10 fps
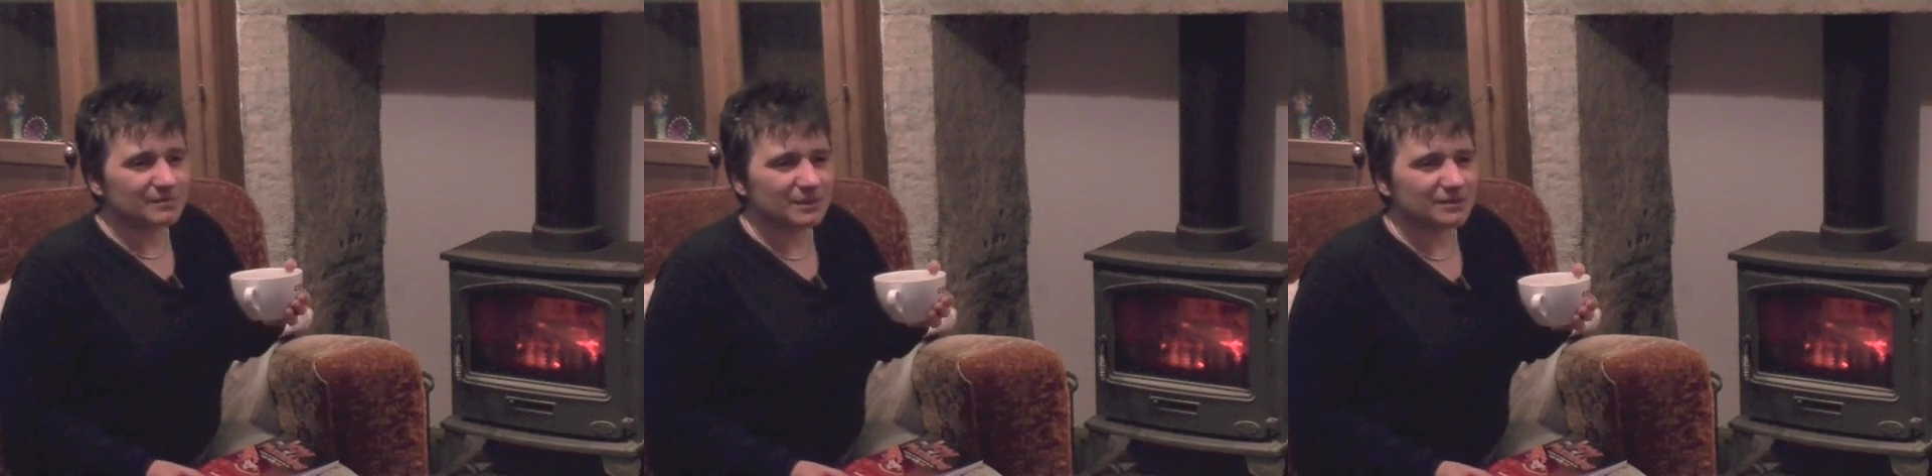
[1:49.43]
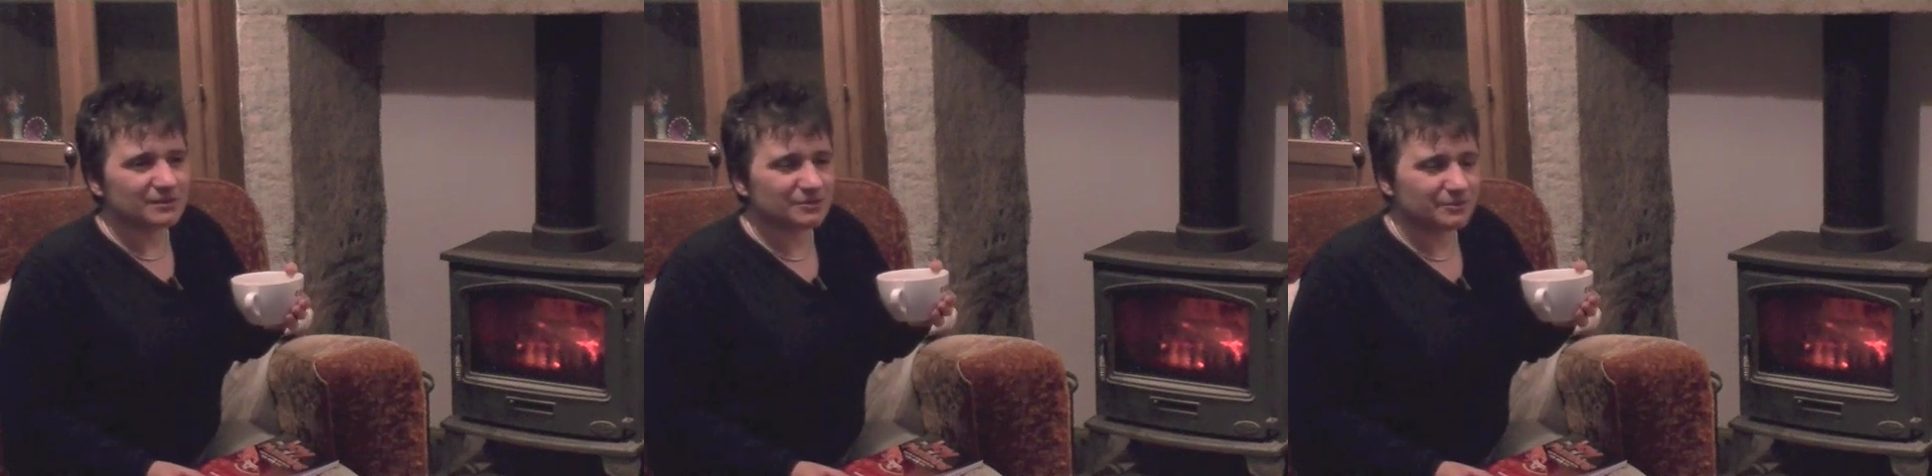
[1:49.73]

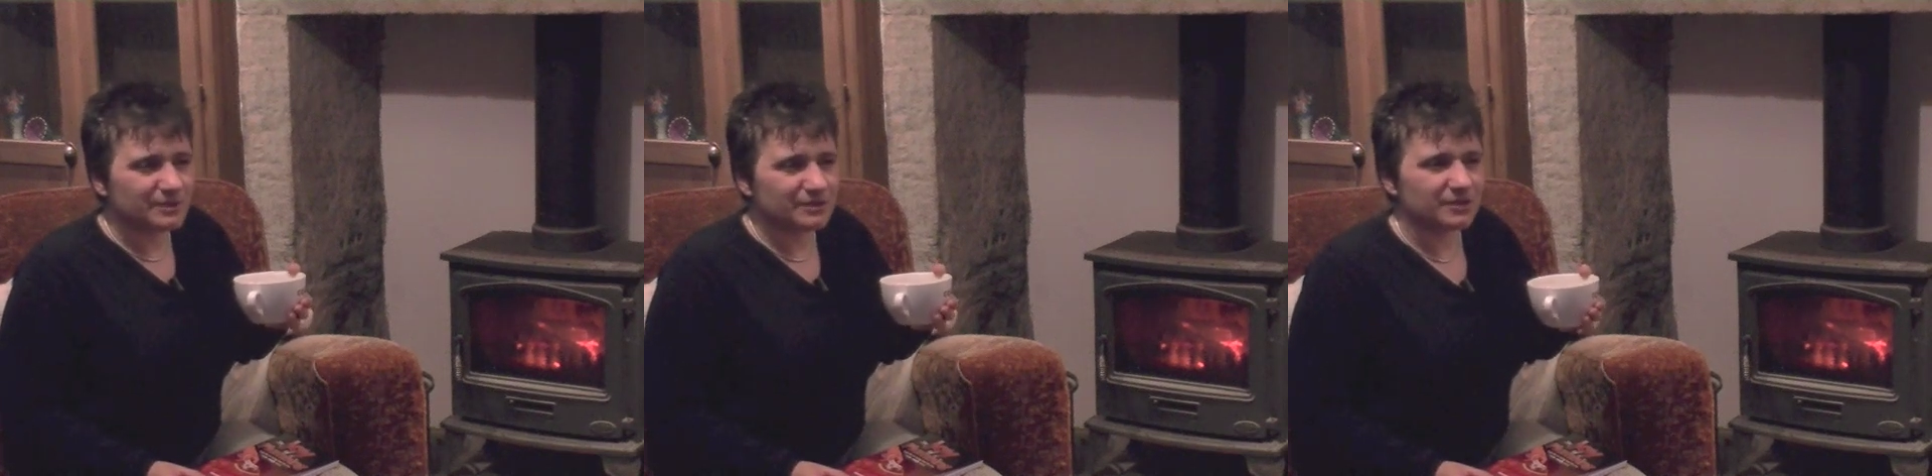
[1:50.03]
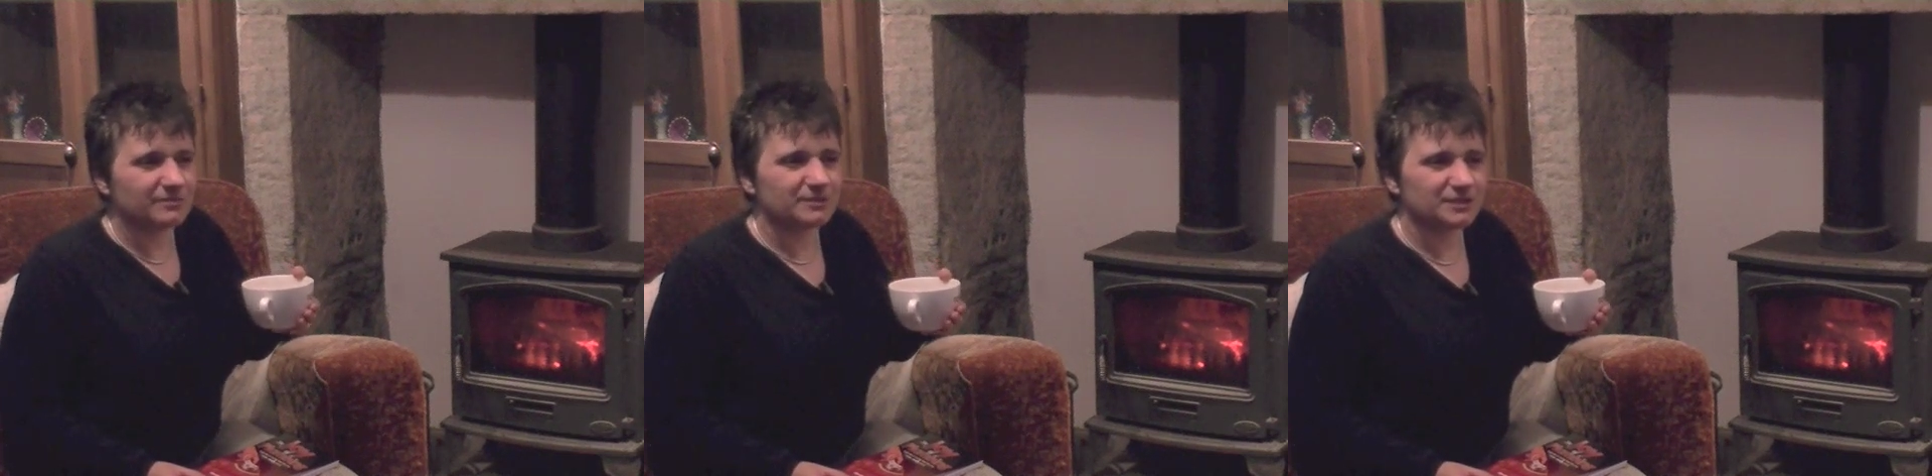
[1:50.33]
But through an
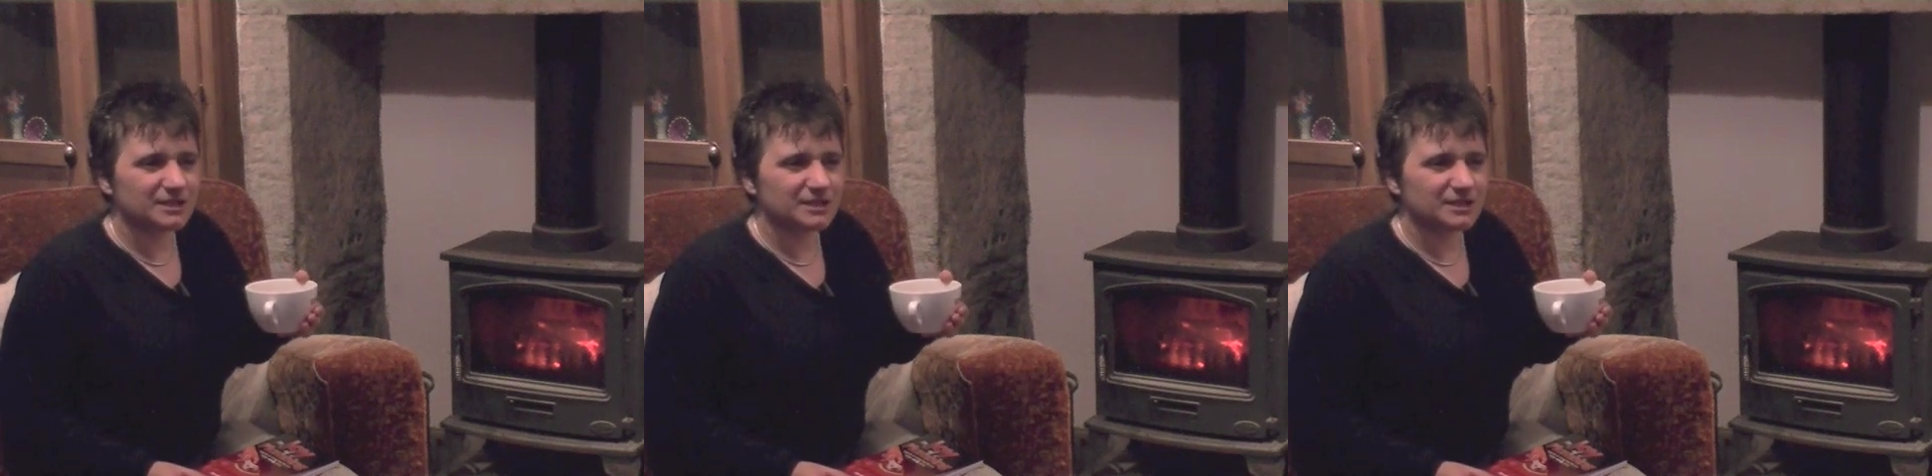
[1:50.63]
interpreter,